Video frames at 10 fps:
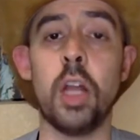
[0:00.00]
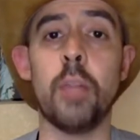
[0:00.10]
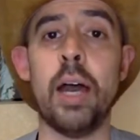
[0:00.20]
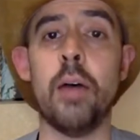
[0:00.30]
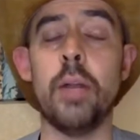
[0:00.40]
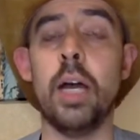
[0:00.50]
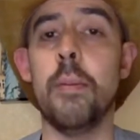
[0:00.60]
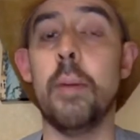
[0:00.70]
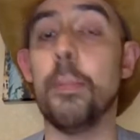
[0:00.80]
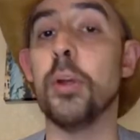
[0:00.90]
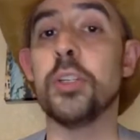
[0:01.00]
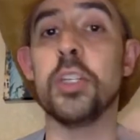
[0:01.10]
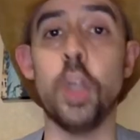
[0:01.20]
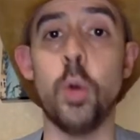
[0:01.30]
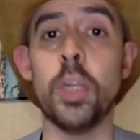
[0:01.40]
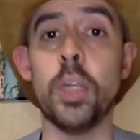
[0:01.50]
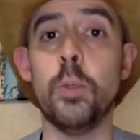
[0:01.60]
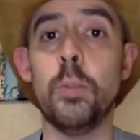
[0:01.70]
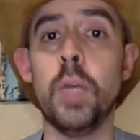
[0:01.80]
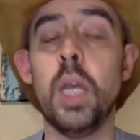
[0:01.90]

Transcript: about a person knowing you,